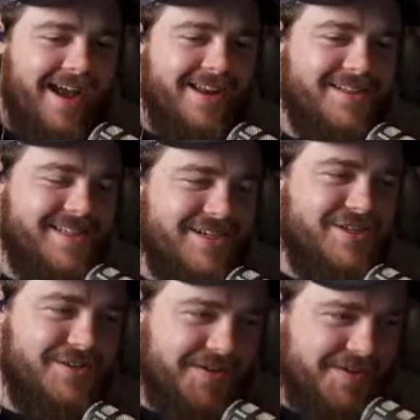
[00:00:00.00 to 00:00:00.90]
since
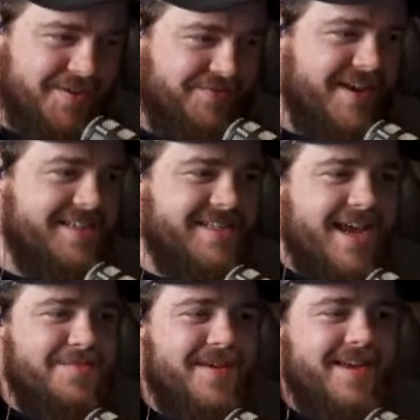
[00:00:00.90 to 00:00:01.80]
you
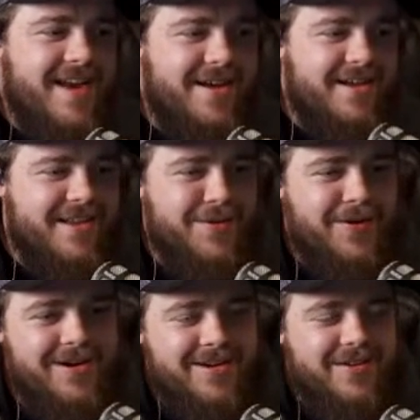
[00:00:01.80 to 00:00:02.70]
FaceTimed me and you were
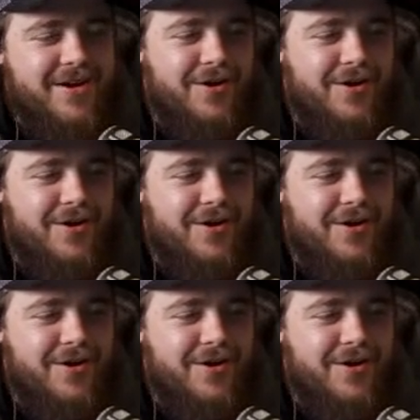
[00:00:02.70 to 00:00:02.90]
already on a call